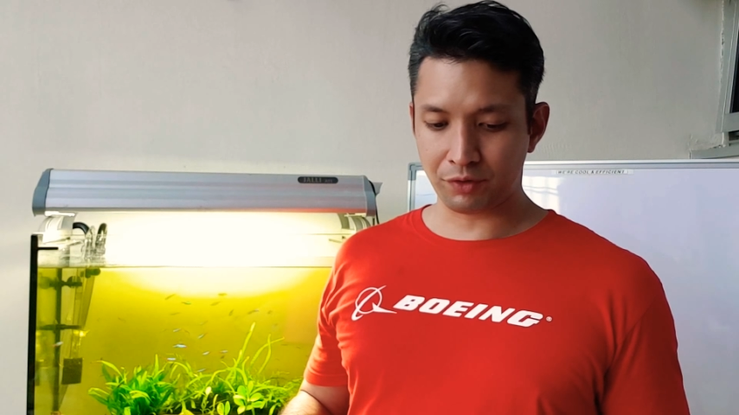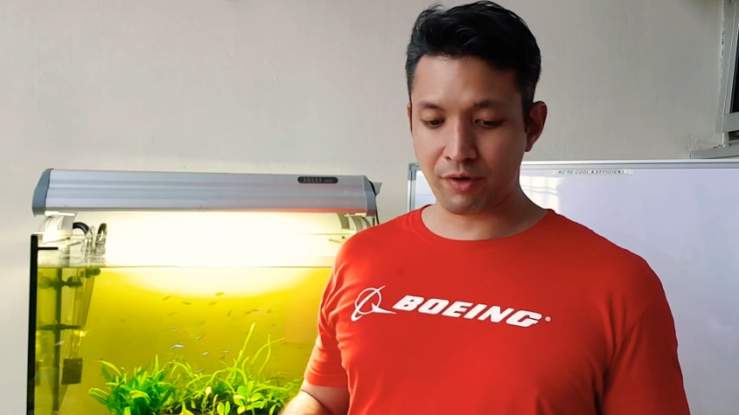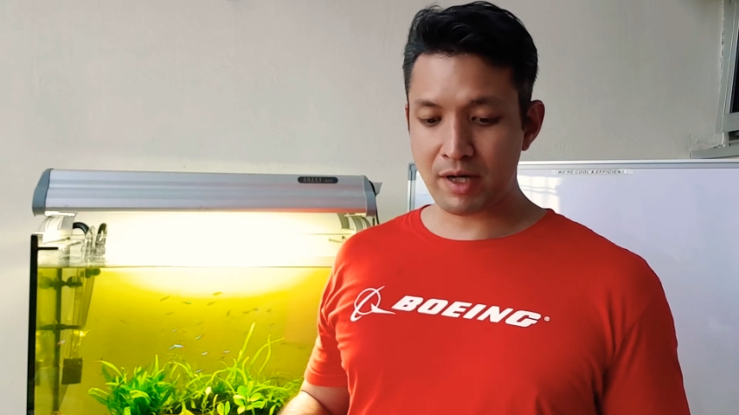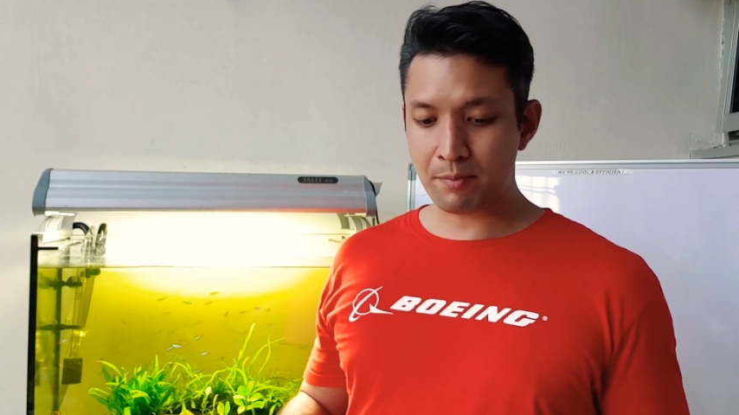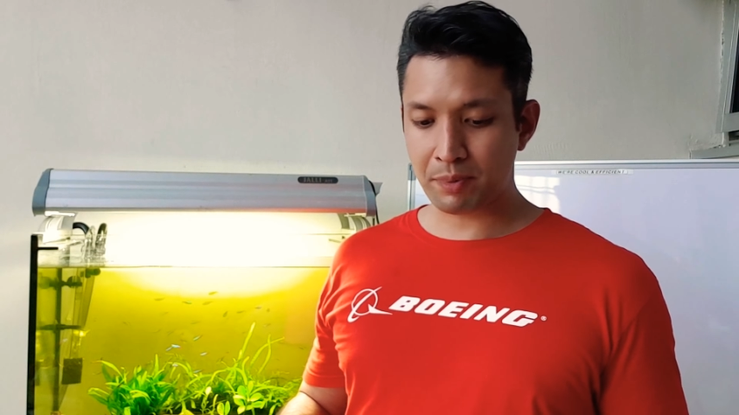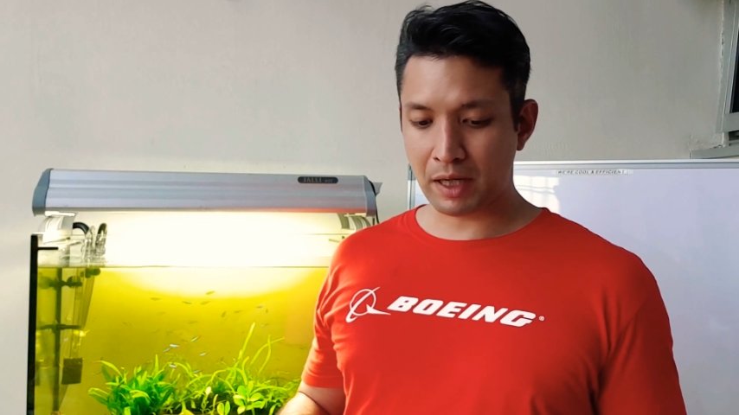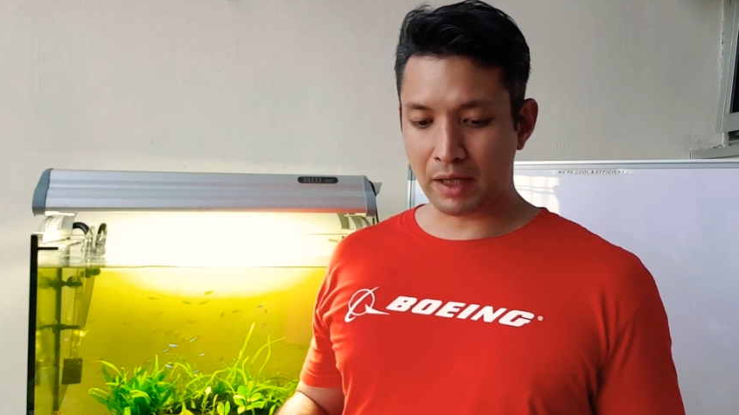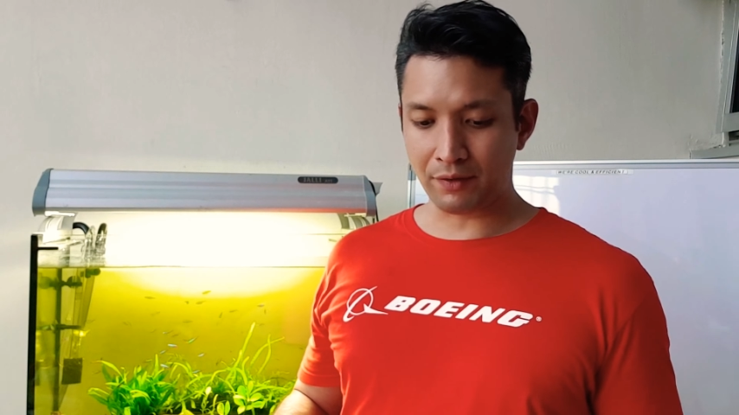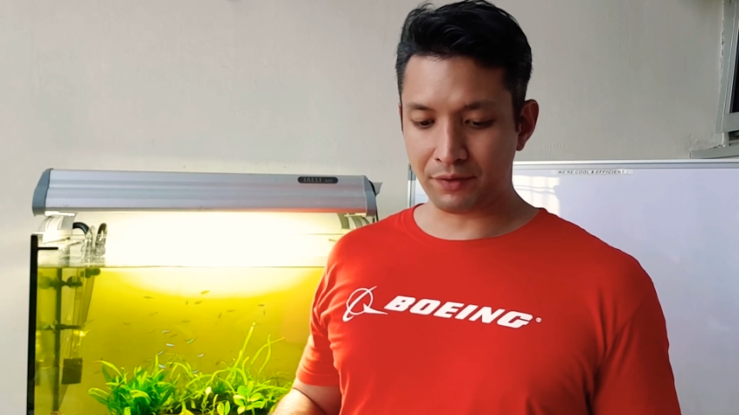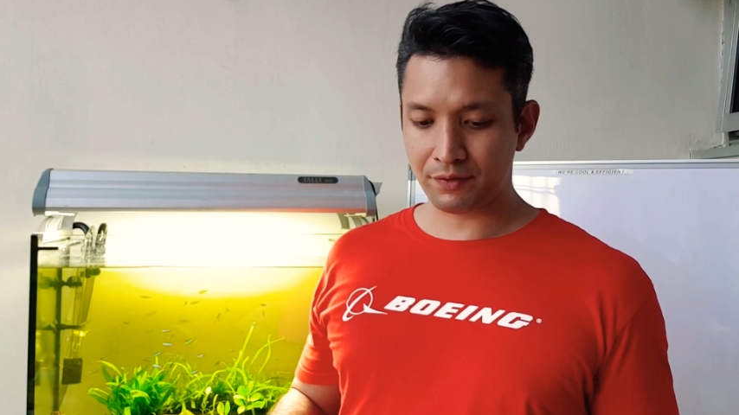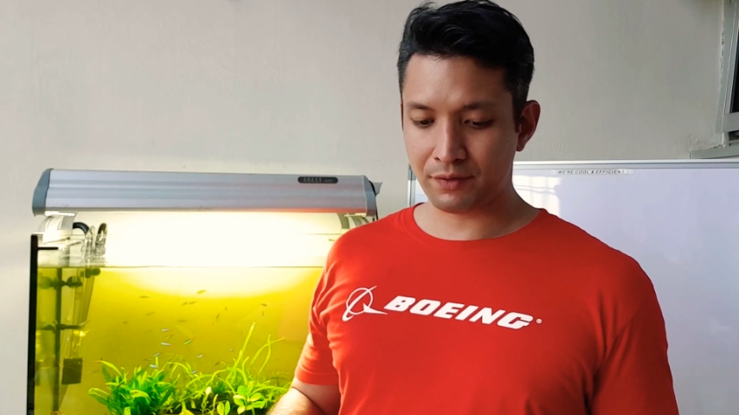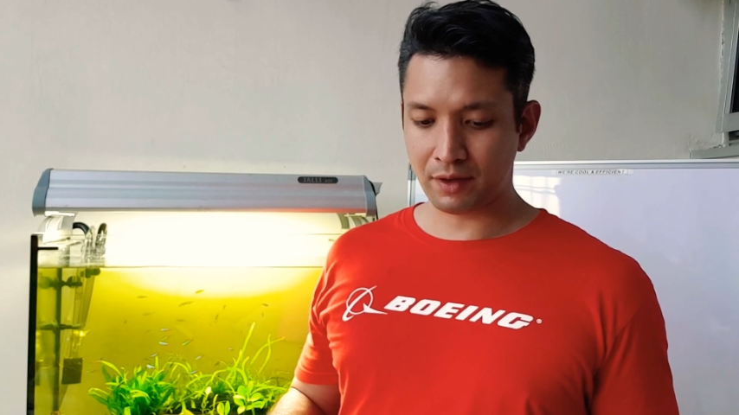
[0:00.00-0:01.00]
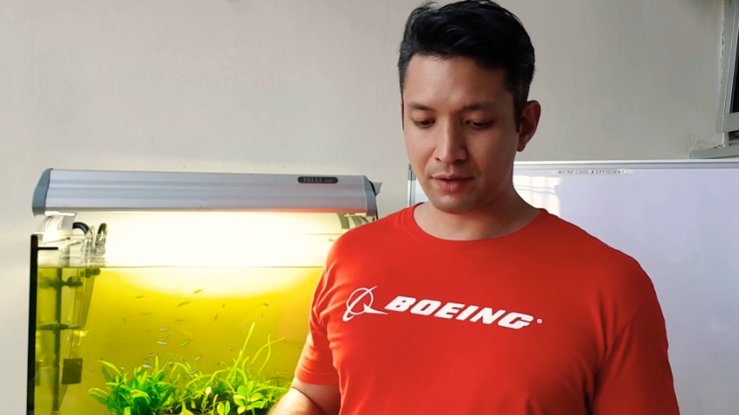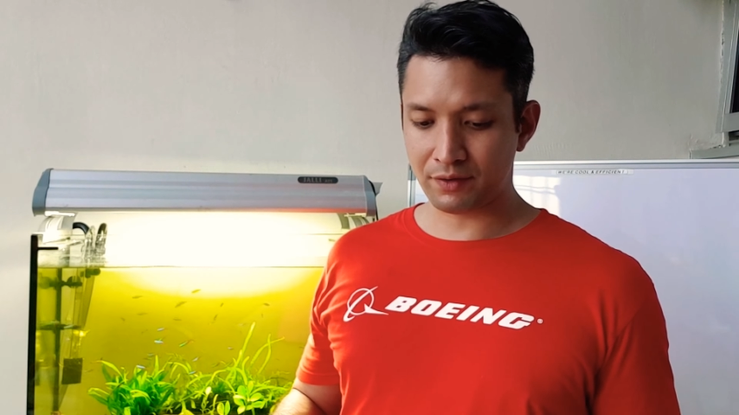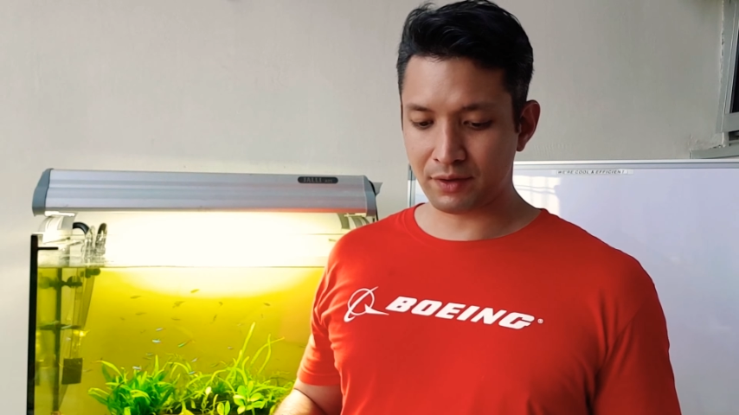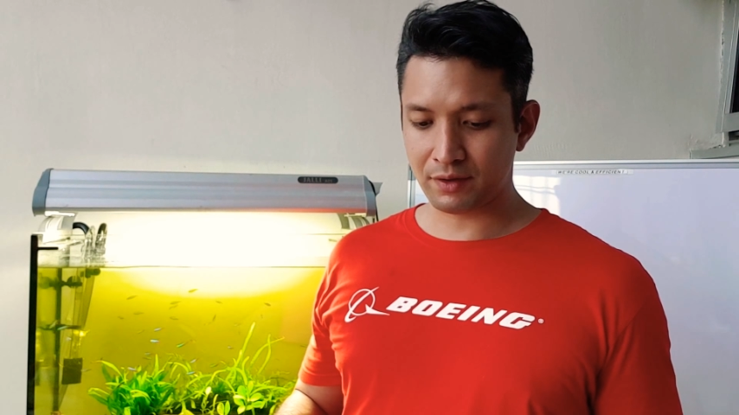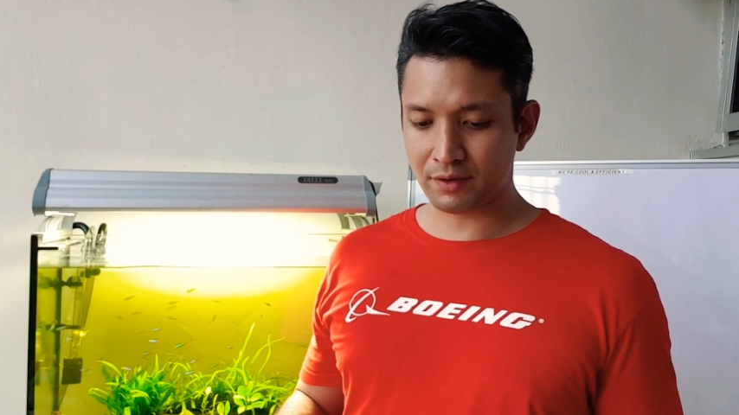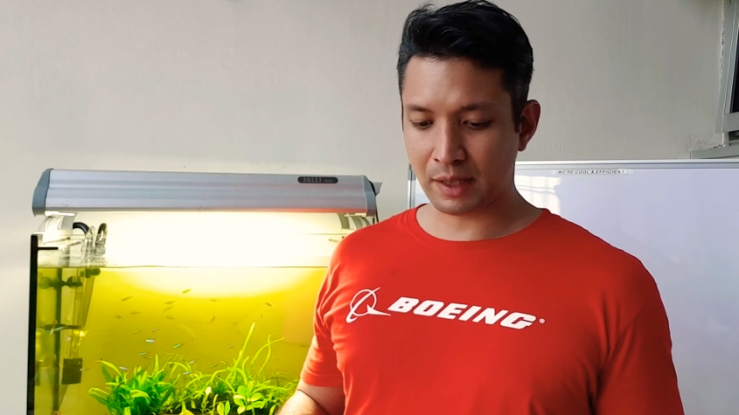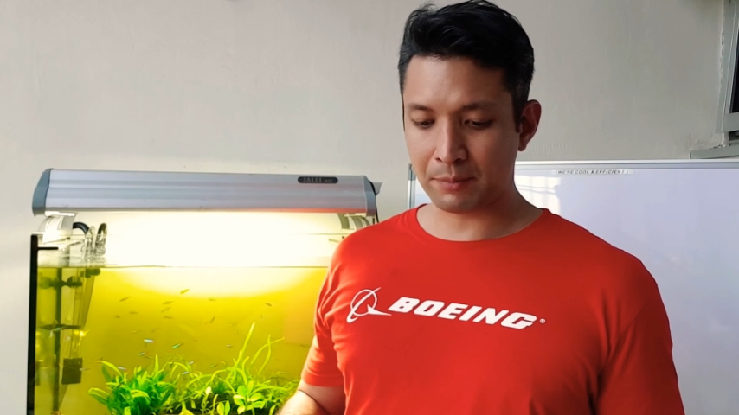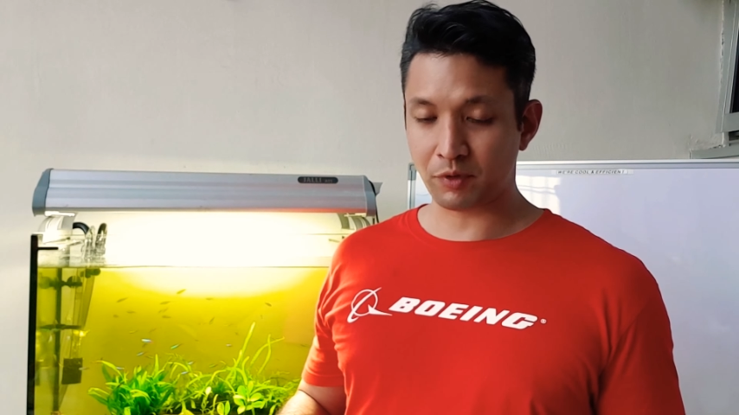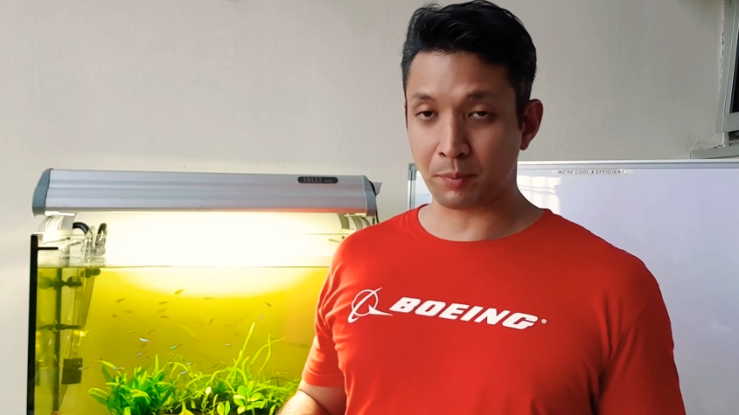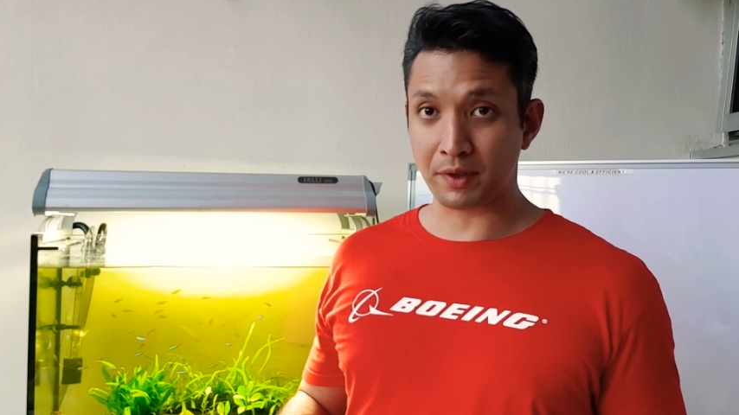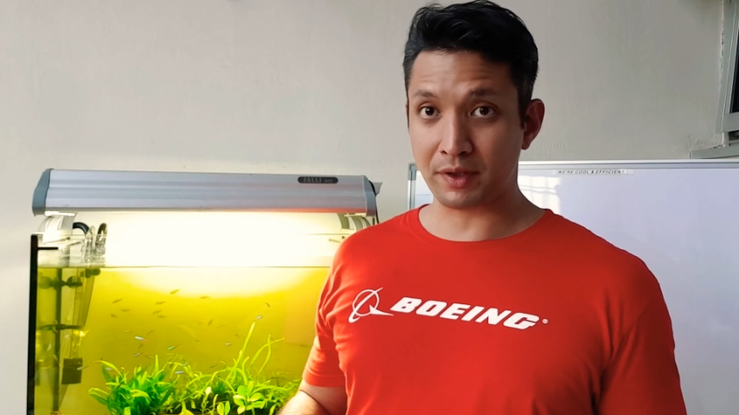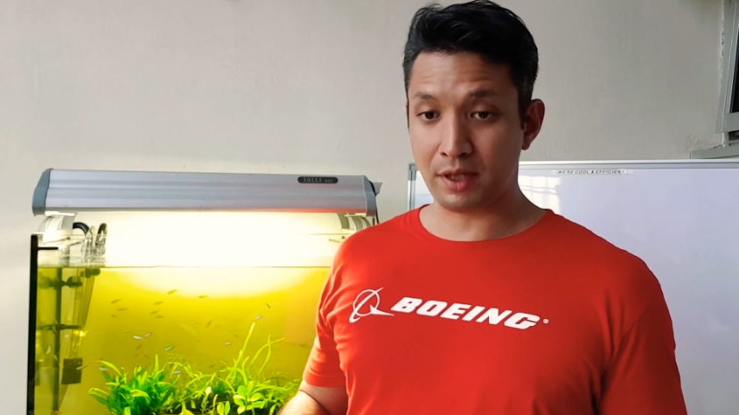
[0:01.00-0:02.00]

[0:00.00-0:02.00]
Green plants and certain types of